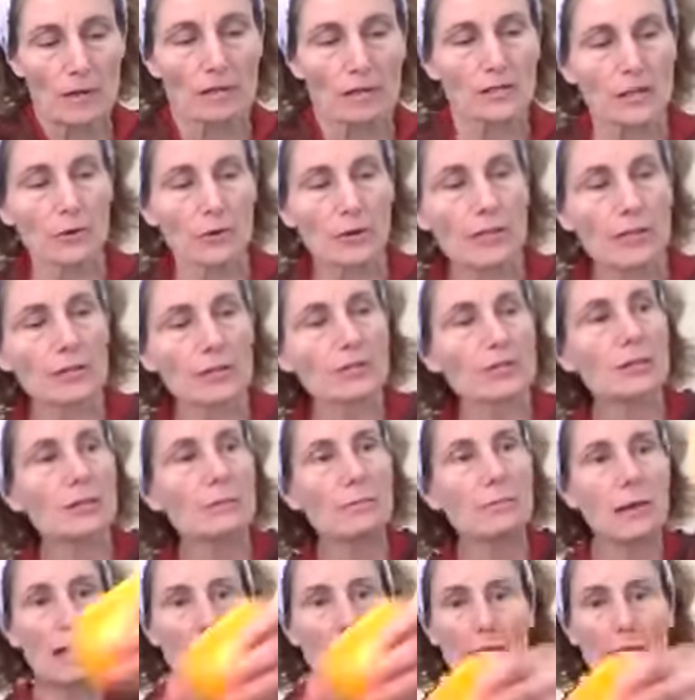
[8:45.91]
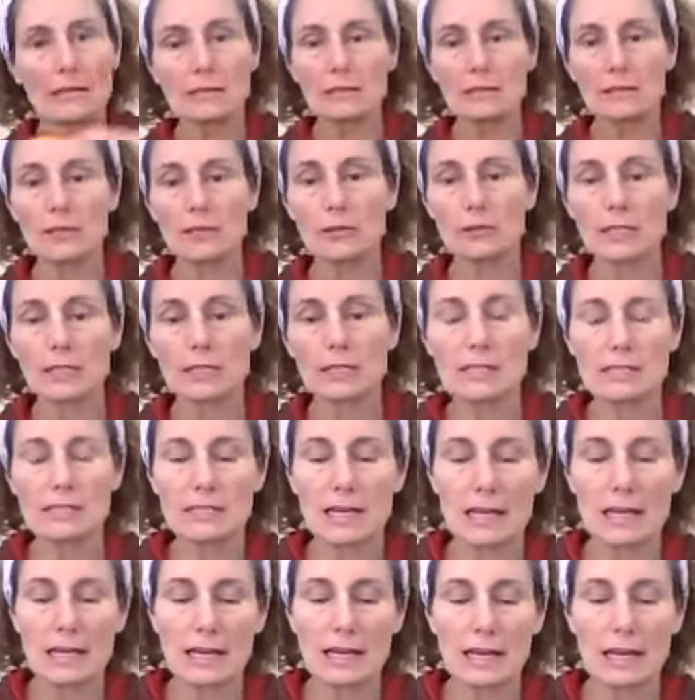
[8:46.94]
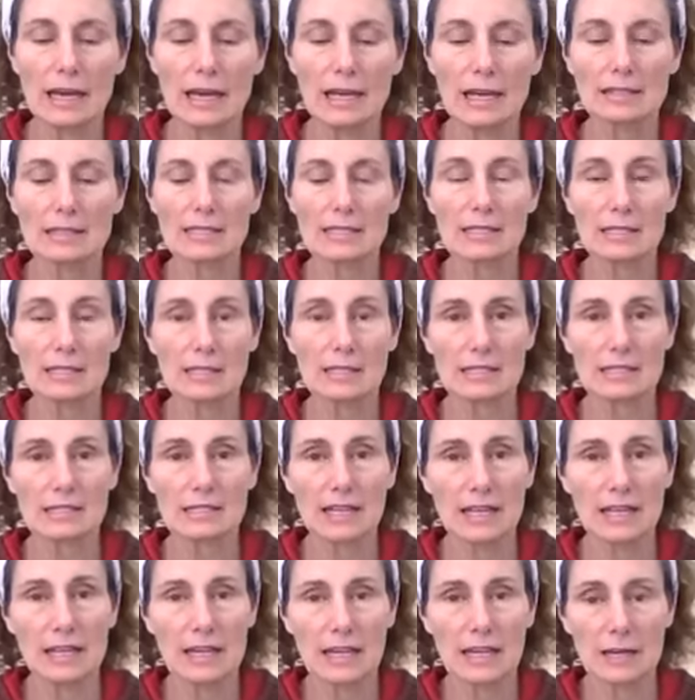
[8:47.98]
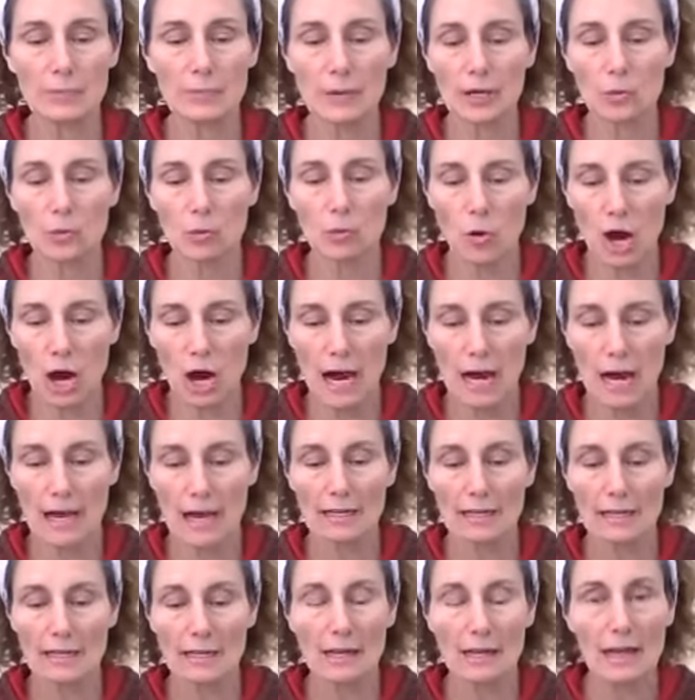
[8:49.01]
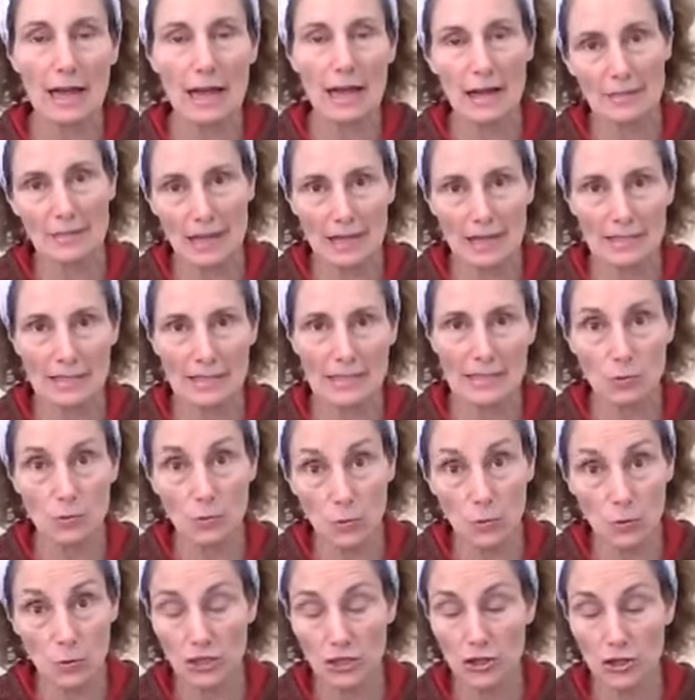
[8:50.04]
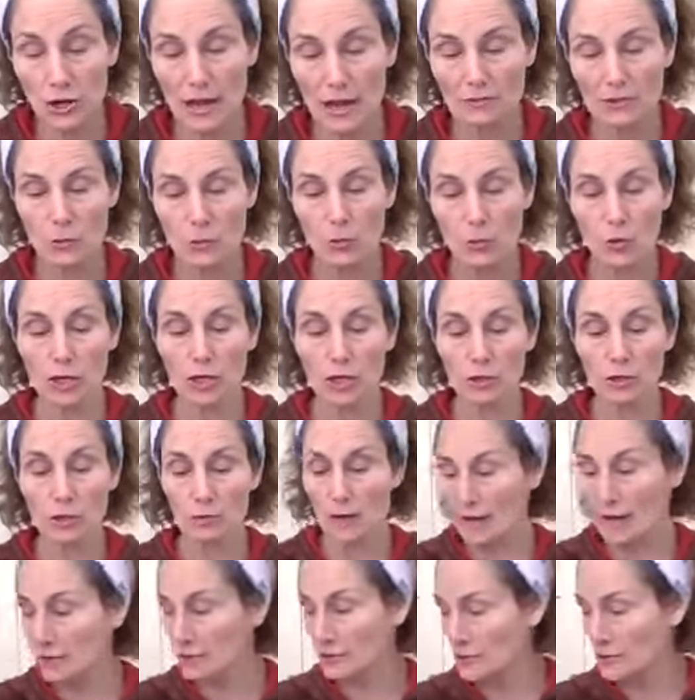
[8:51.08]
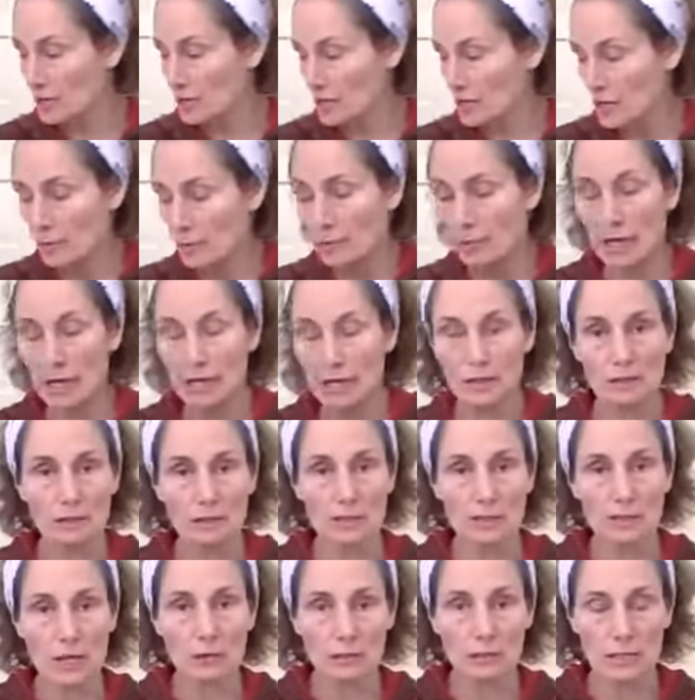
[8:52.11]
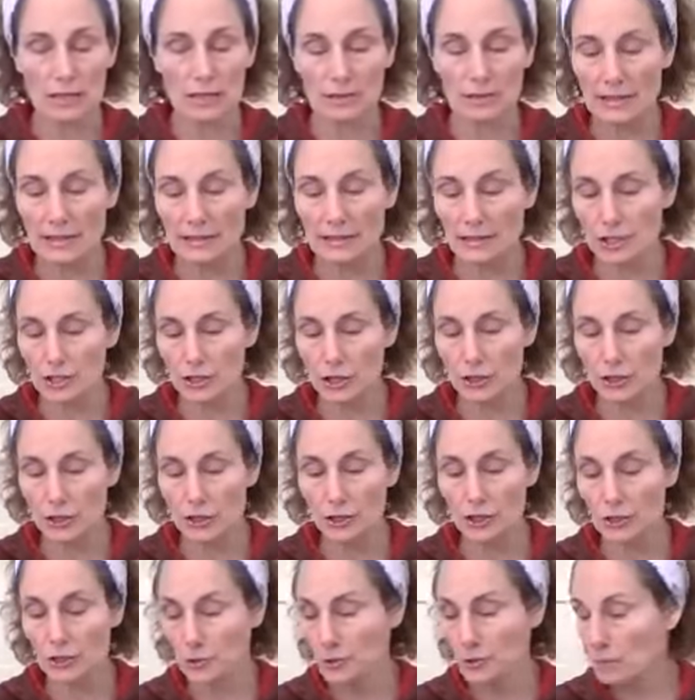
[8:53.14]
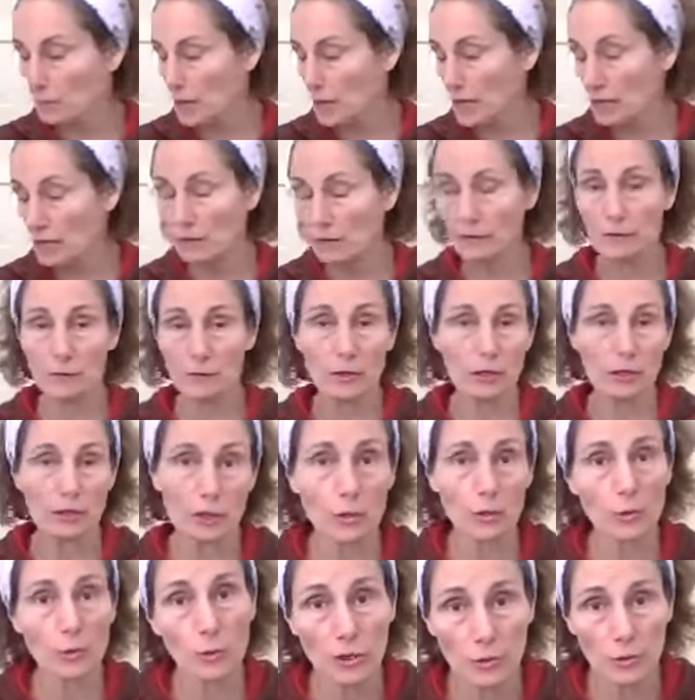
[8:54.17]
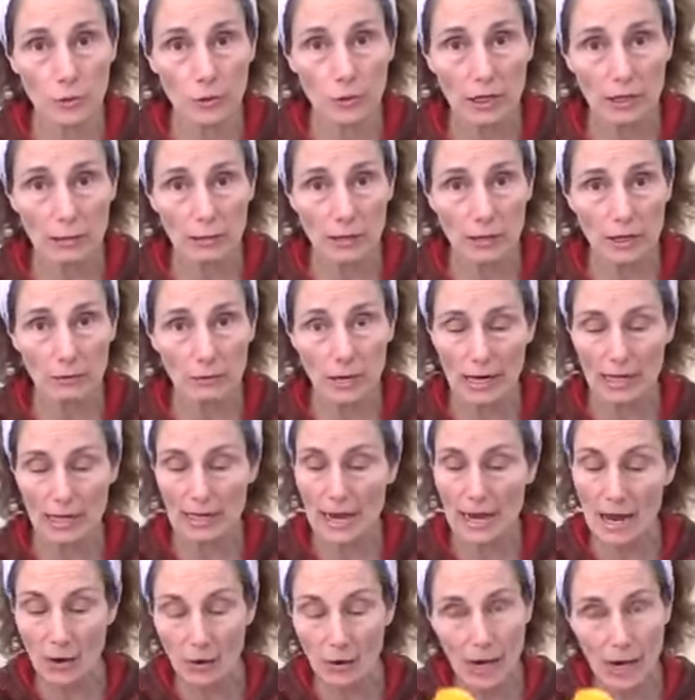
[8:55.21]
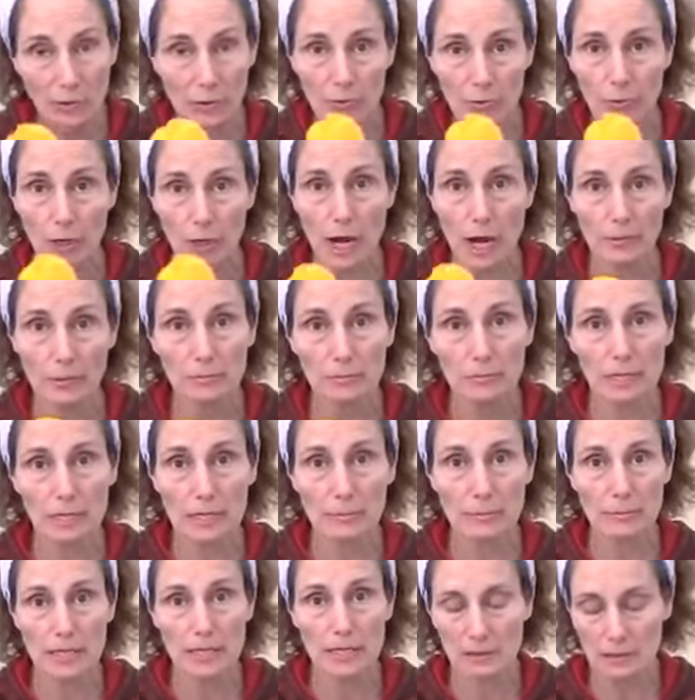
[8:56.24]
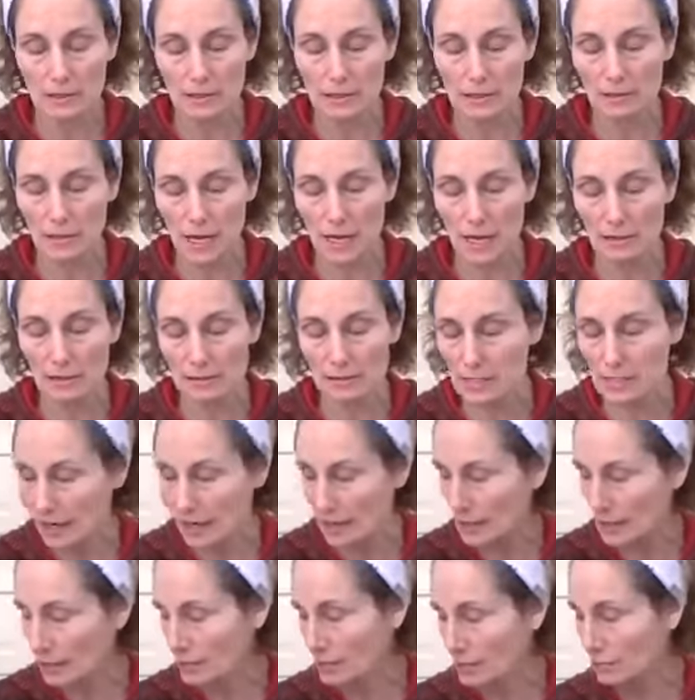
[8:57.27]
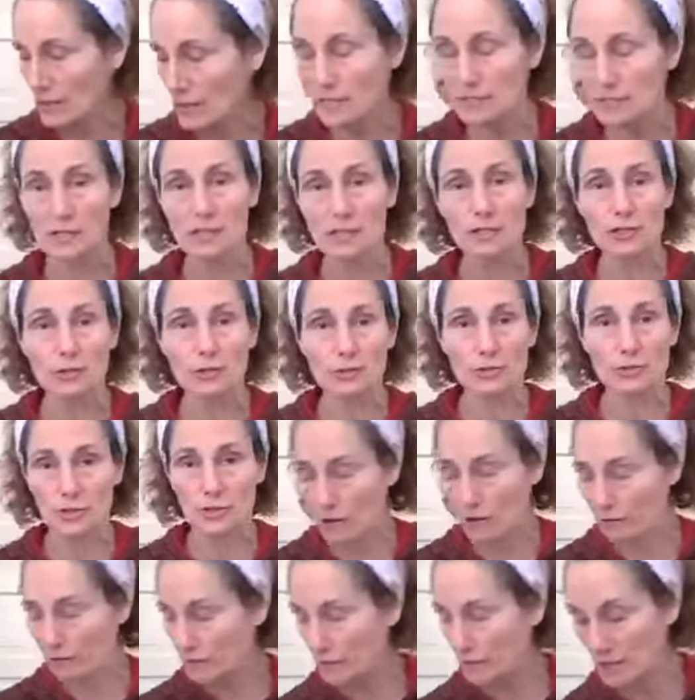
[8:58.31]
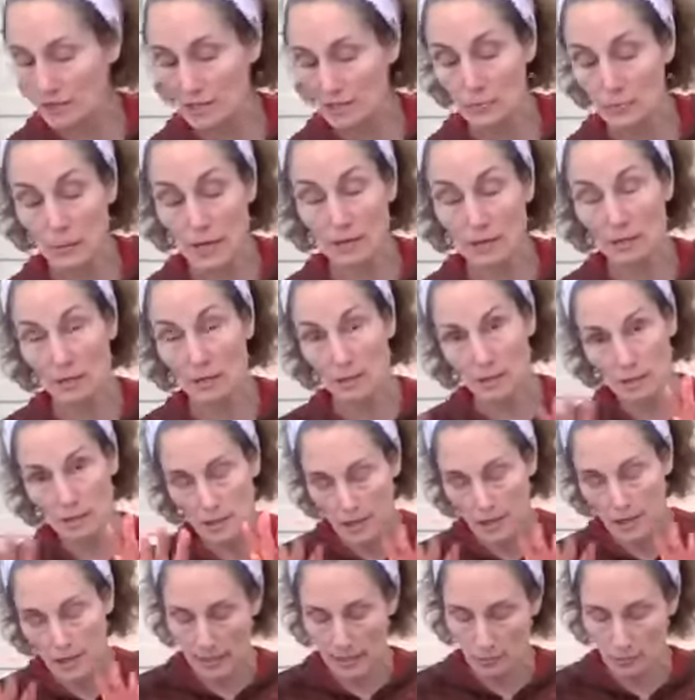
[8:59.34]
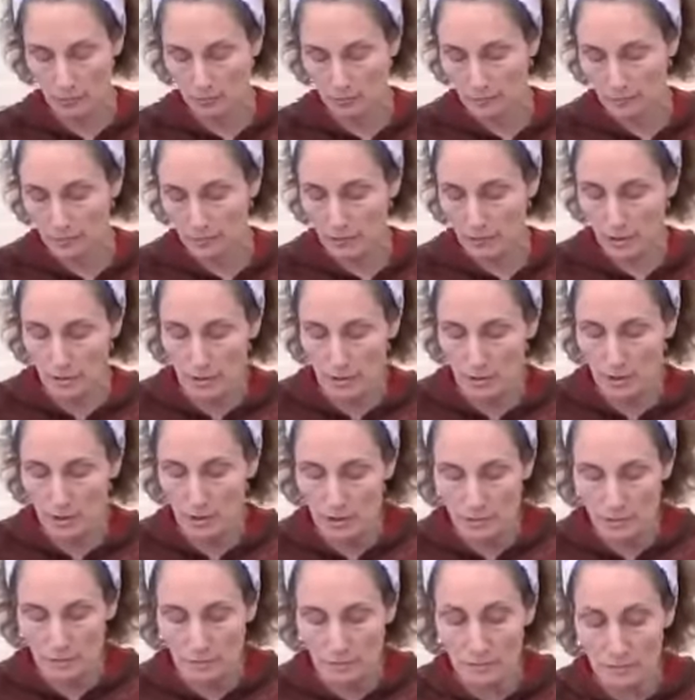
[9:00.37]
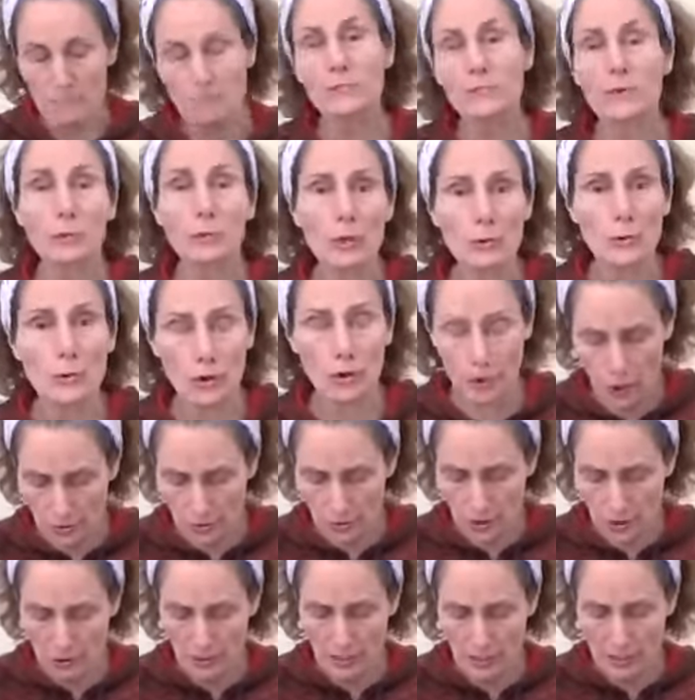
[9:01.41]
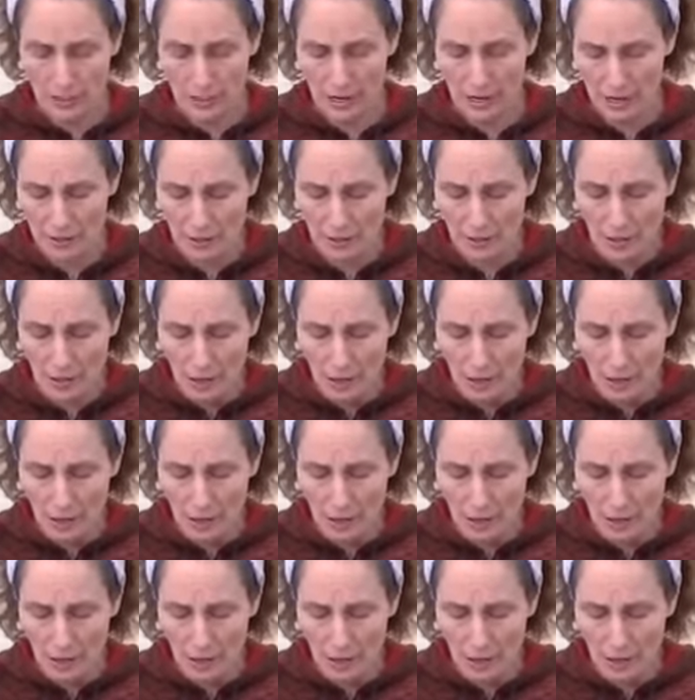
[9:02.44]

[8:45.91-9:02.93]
So here's the pit. You can see it's skinny but wide, and that's what you have to work around. But don't let that deter you. If you weren't with me right now, I would probably be sucking the rest of the juice off of this, but I don't. We won't go there right now.